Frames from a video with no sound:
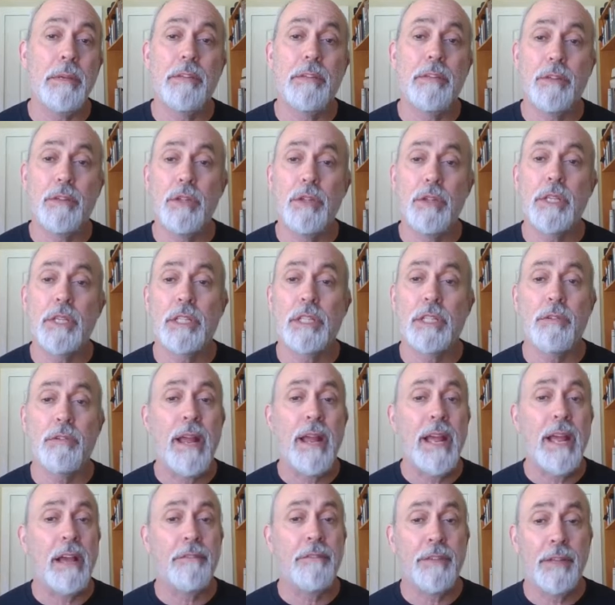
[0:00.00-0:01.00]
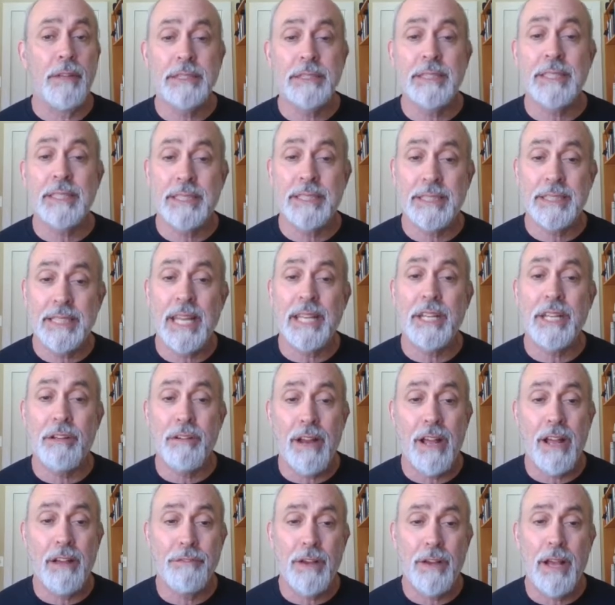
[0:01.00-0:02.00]
if you look at the graph, it's a steady
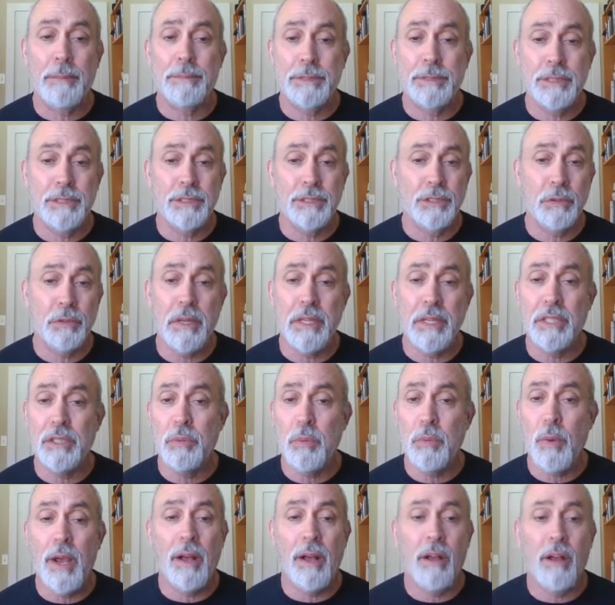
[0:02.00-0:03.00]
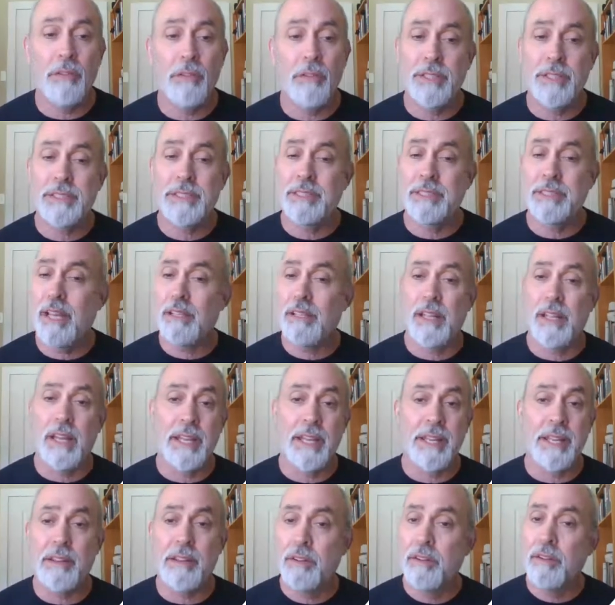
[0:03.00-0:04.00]
graph up since 2012. It's not
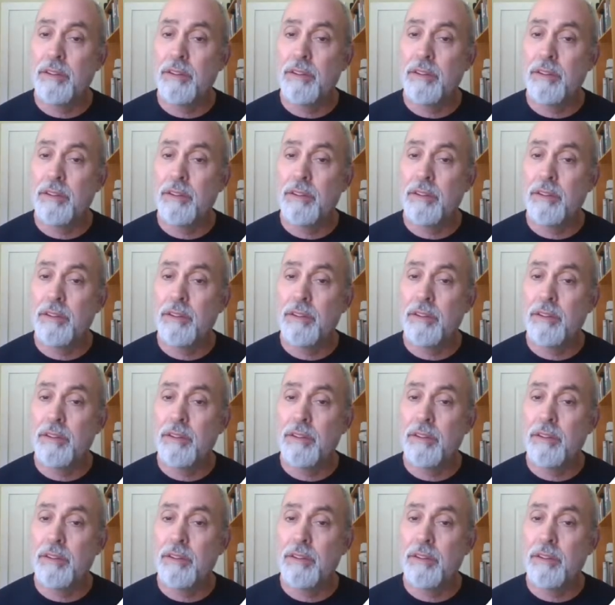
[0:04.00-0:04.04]
like,